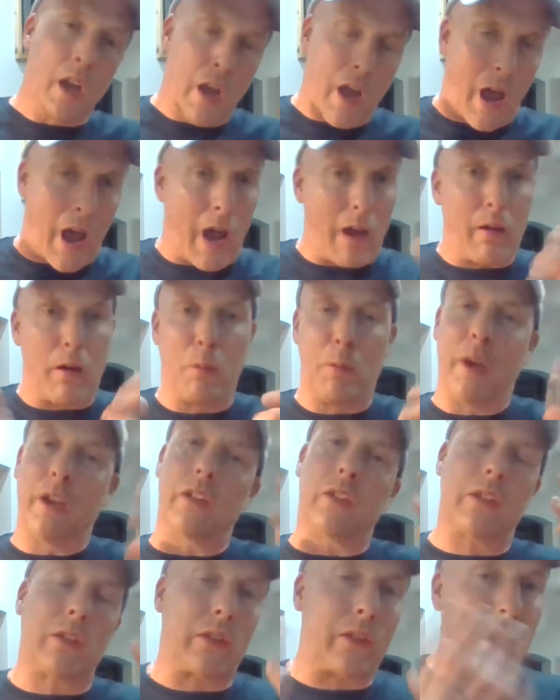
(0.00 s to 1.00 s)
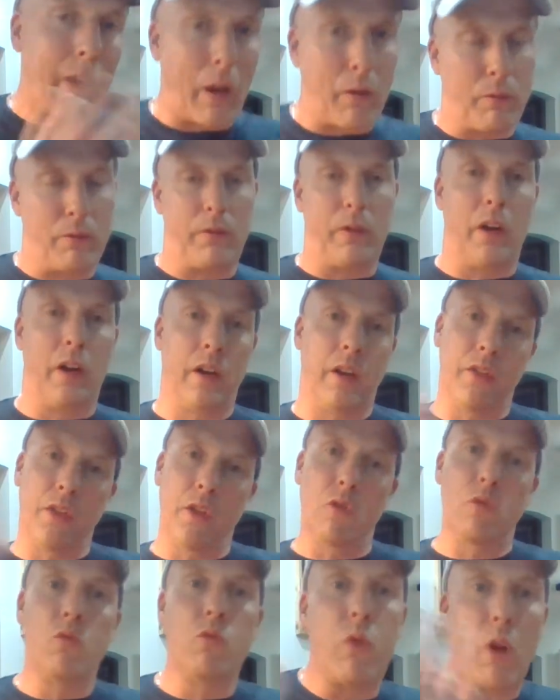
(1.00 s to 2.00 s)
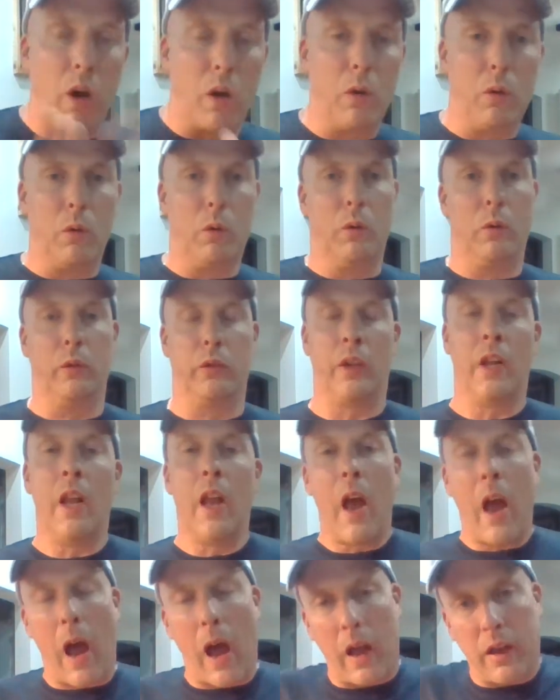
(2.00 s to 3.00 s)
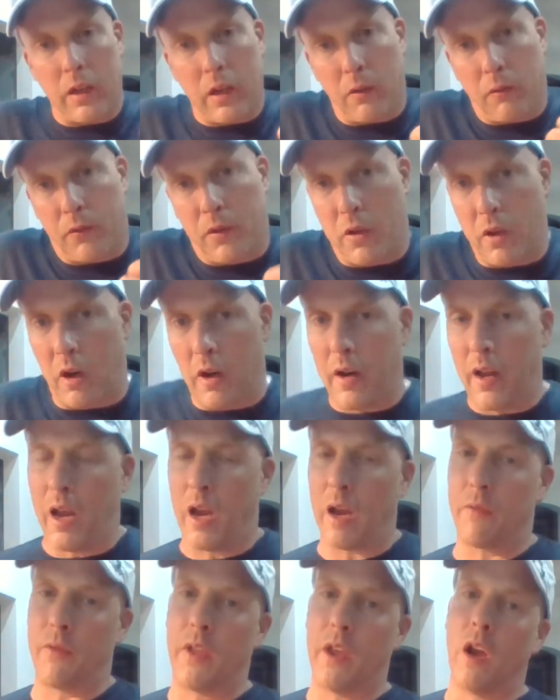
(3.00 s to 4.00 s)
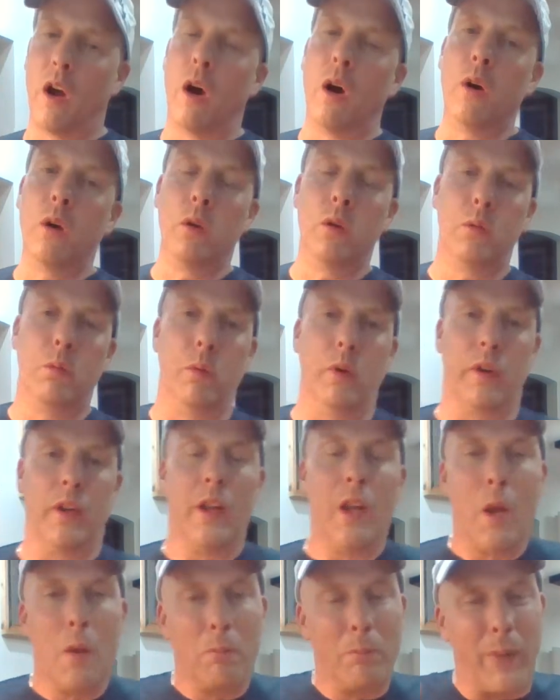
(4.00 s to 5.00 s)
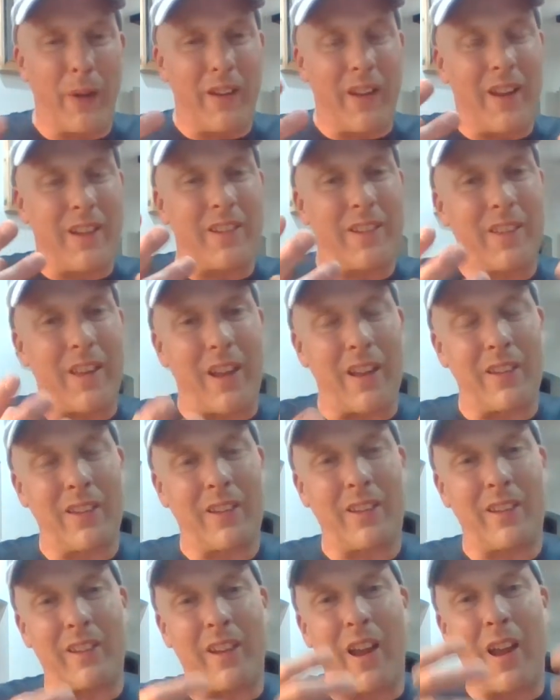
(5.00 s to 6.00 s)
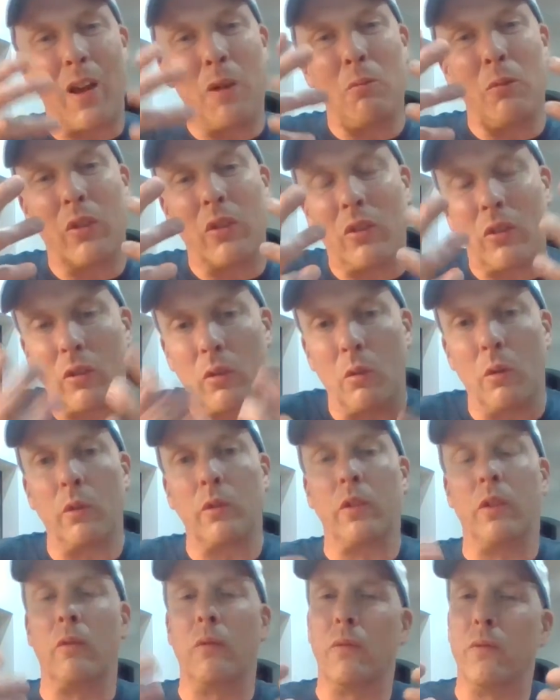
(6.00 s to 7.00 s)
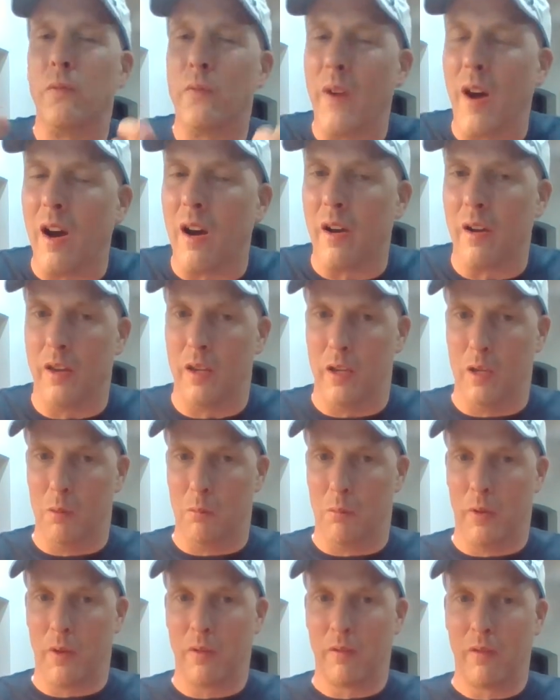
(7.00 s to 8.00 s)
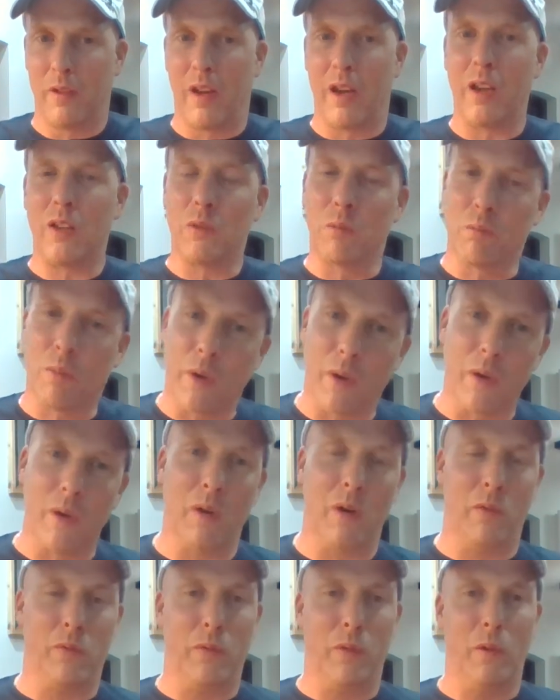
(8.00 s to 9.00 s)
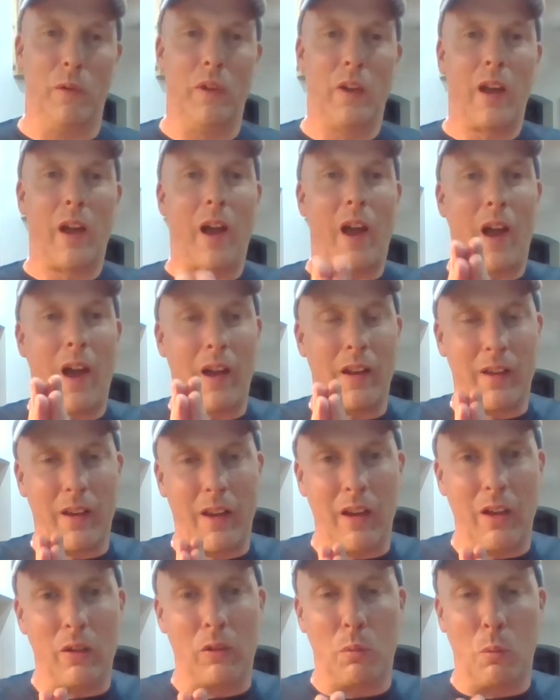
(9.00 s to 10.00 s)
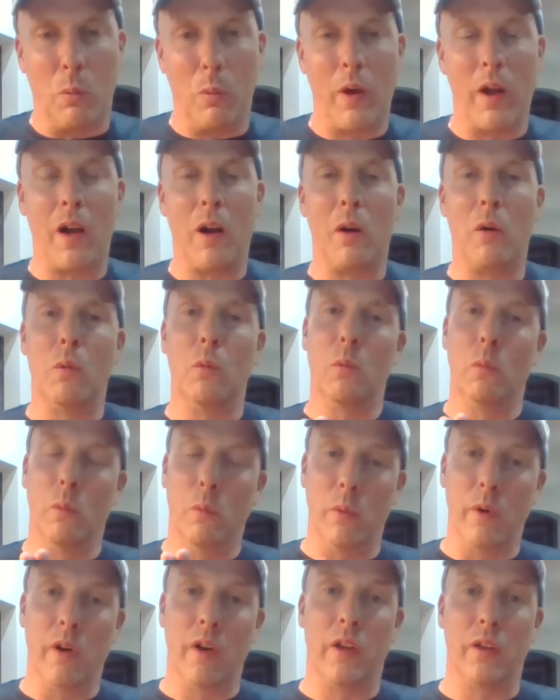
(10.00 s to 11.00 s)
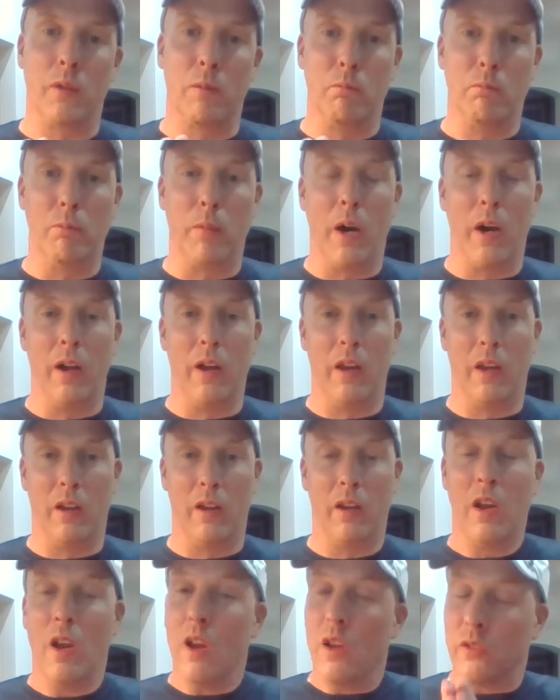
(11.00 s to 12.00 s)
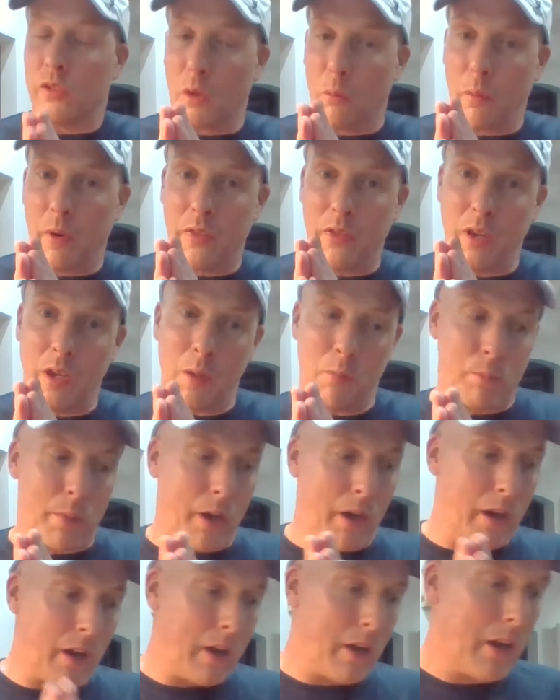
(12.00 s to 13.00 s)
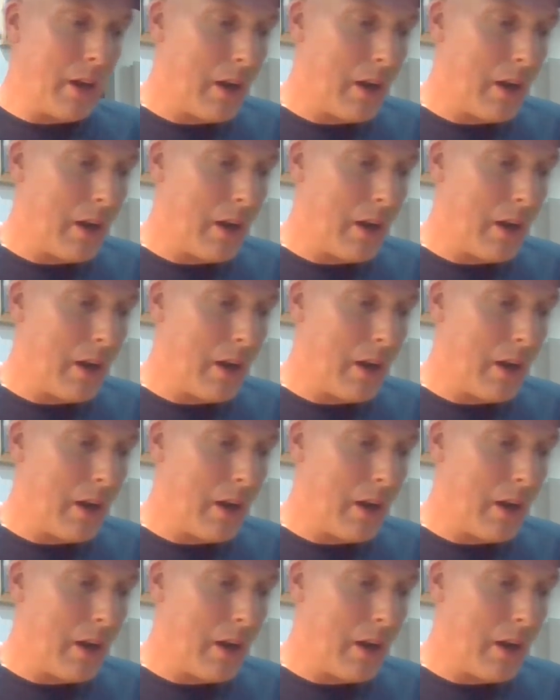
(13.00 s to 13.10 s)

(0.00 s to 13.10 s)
Arabic saffron and the rose, and you've got to have the oud wood. But it's that same sort of vibe. It's beautiful and it is well worth buying. So whether you buy